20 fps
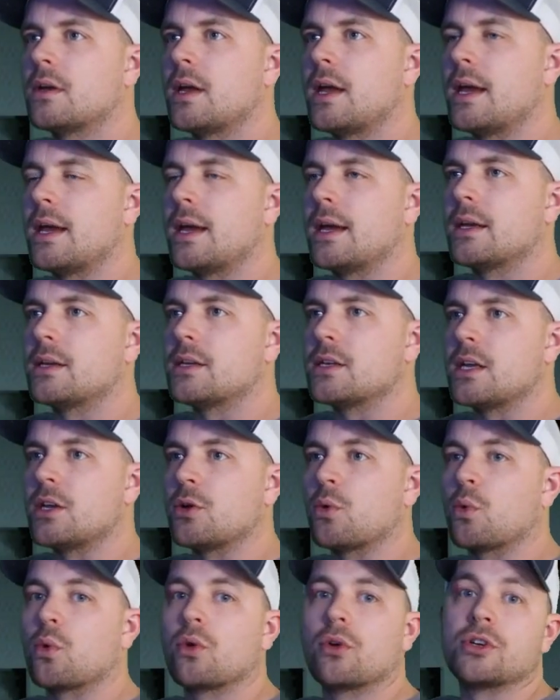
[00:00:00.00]
And
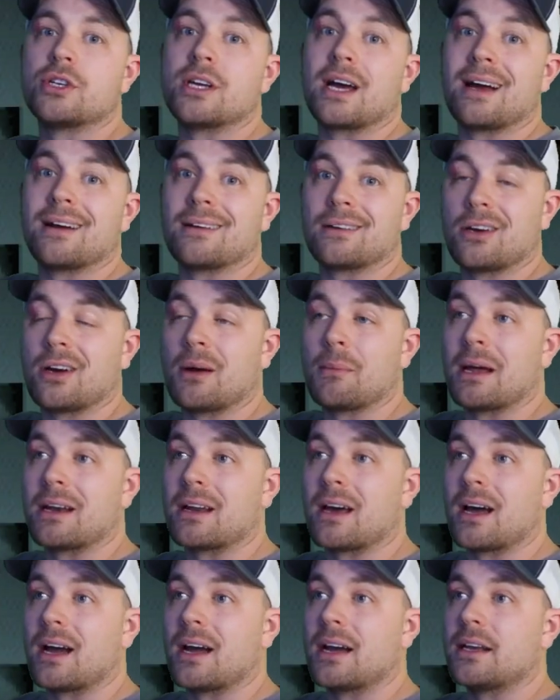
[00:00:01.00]
in order to come
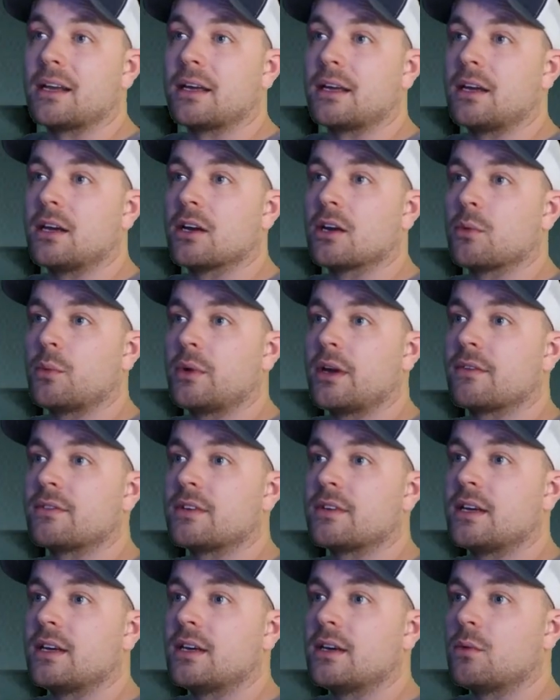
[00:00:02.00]
out of hiding here, we
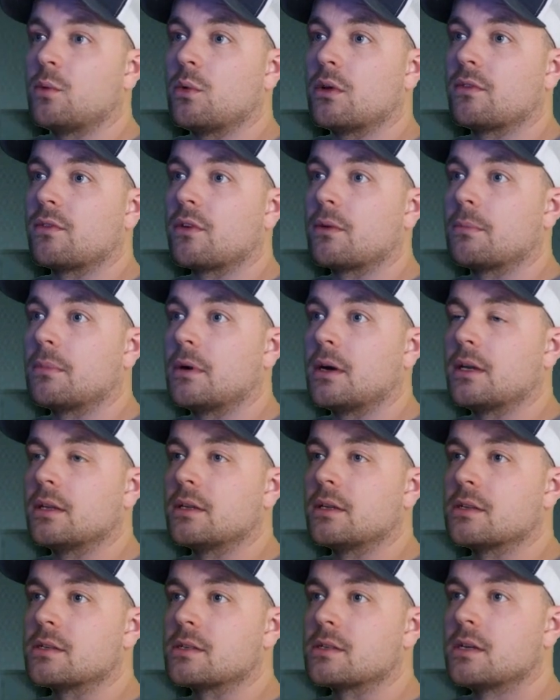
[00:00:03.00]
have to hit one of our
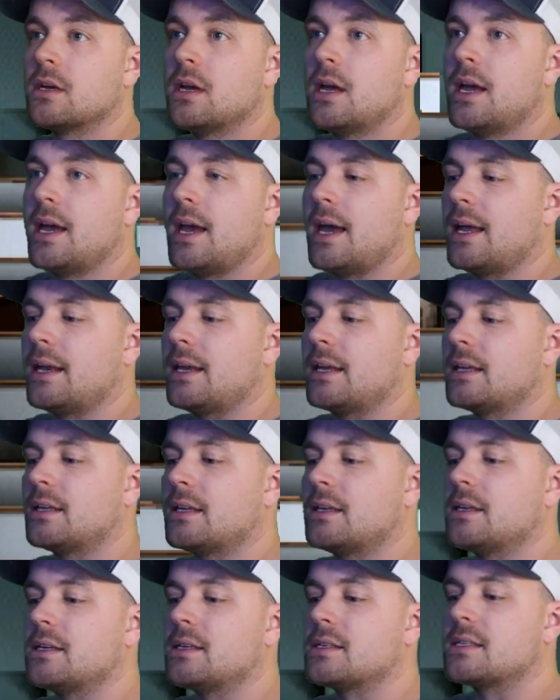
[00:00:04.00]
buttons, and
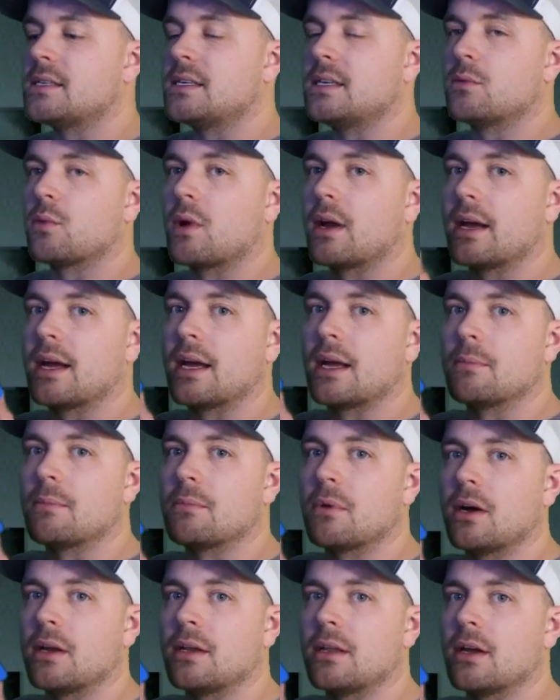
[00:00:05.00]
it is the
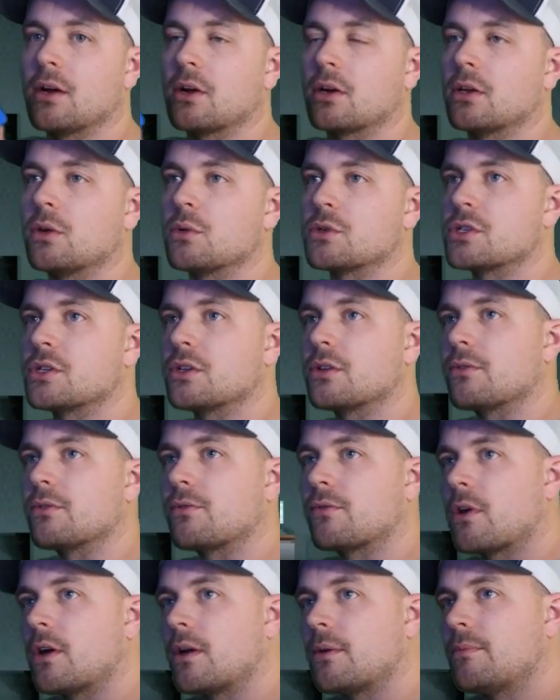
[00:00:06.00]
right-hand button there close to the
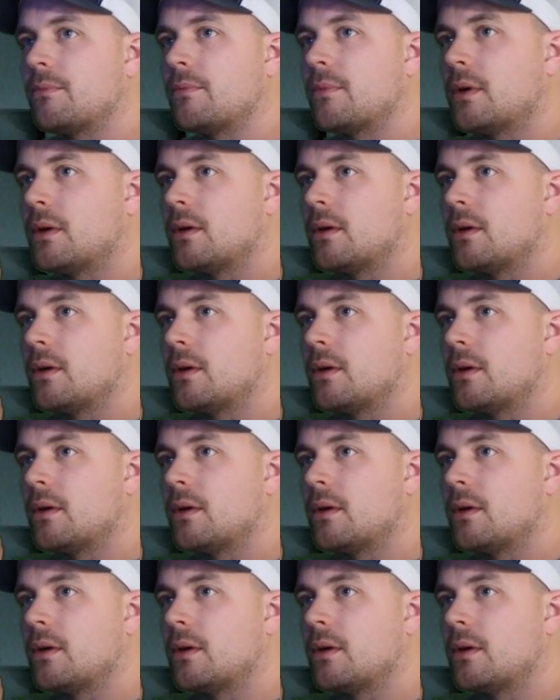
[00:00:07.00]
front.